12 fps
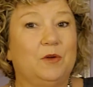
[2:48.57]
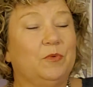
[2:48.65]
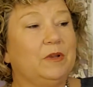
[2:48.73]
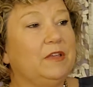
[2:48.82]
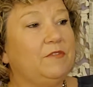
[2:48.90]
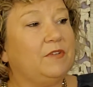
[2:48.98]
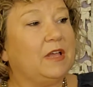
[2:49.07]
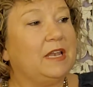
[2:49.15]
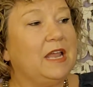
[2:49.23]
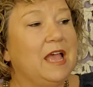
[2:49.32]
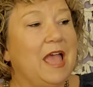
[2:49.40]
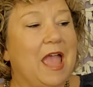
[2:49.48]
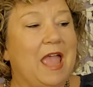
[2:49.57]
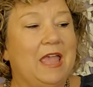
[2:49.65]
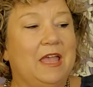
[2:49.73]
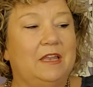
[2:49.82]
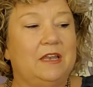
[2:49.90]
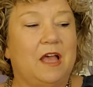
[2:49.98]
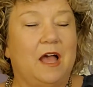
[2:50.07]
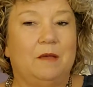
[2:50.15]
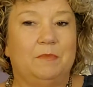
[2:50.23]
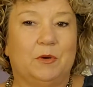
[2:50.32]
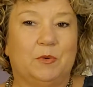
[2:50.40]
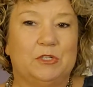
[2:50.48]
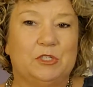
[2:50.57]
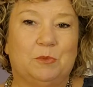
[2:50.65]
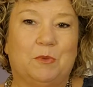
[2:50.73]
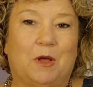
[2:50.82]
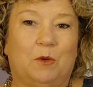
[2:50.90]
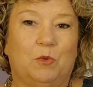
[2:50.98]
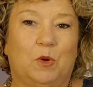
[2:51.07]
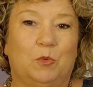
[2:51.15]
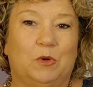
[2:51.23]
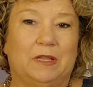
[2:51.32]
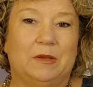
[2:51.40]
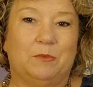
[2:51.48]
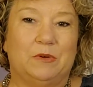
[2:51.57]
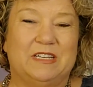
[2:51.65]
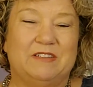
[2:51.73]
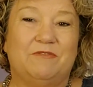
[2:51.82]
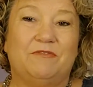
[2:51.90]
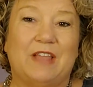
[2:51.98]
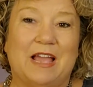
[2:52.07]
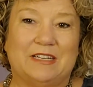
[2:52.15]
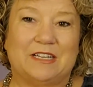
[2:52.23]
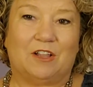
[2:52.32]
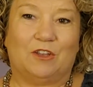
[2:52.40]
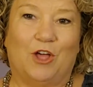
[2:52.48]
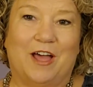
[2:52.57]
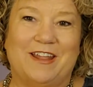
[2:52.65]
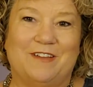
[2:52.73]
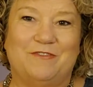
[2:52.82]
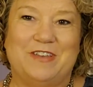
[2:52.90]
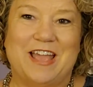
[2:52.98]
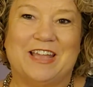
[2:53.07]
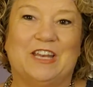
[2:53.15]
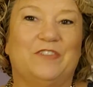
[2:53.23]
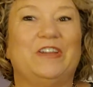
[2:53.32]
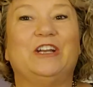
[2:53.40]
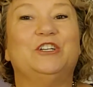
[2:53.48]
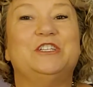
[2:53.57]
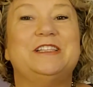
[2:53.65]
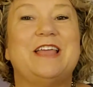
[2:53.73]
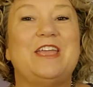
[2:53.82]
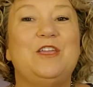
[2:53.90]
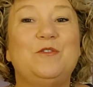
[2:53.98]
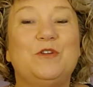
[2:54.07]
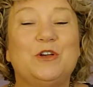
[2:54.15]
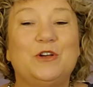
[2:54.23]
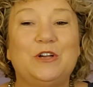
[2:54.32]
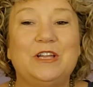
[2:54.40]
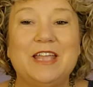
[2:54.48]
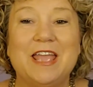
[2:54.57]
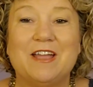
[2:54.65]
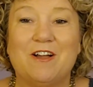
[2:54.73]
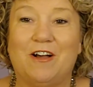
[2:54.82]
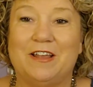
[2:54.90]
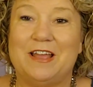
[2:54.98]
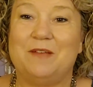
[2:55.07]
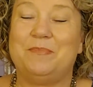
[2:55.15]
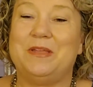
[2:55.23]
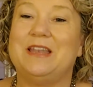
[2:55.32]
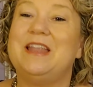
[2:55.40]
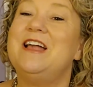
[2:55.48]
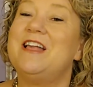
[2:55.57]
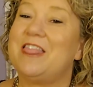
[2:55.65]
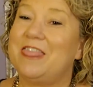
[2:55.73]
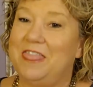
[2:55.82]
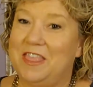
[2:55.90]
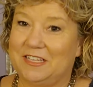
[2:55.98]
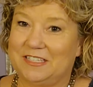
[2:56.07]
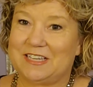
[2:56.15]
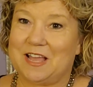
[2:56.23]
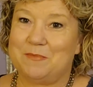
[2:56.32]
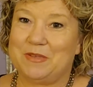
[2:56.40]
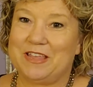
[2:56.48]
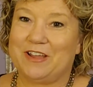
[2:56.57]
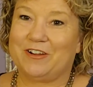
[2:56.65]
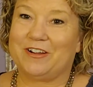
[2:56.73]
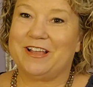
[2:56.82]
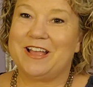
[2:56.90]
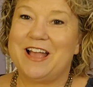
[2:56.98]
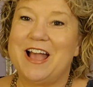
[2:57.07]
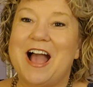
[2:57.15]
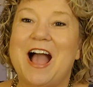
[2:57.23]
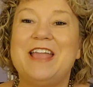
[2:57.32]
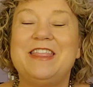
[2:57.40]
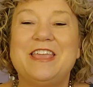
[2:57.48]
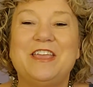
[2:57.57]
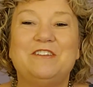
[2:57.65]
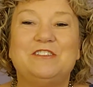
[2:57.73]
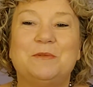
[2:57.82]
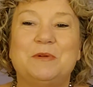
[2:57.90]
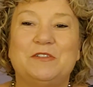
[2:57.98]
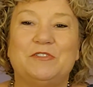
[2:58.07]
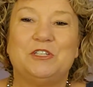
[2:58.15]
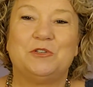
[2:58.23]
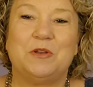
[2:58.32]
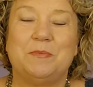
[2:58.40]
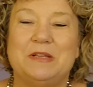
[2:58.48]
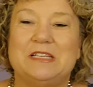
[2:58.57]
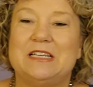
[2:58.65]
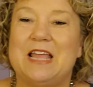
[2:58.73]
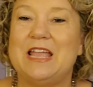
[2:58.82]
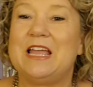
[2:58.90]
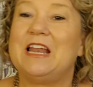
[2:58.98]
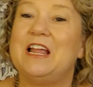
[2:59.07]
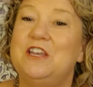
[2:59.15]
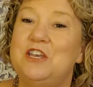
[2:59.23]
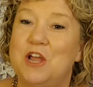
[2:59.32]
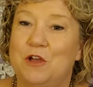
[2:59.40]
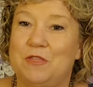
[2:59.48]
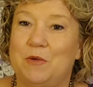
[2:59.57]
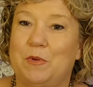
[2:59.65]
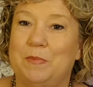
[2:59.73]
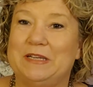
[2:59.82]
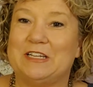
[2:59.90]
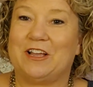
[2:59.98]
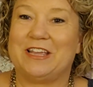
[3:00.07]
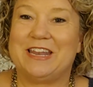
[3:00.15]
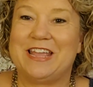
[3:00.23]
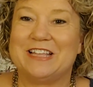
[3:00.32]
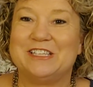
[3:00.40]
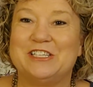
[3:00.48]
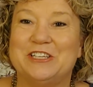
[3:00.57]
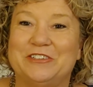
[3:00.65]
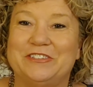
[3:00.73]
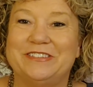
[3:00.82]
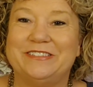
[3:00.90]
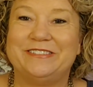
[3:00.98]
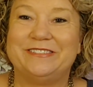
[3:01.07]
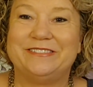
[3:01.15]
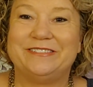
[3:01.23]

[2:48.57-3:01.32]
they're really fun, and the crystal ball will really deflect a lot of negative energy that you could get caught up in this time of year. I thank you so much for joining me today, and I know that we'll be talking again soon.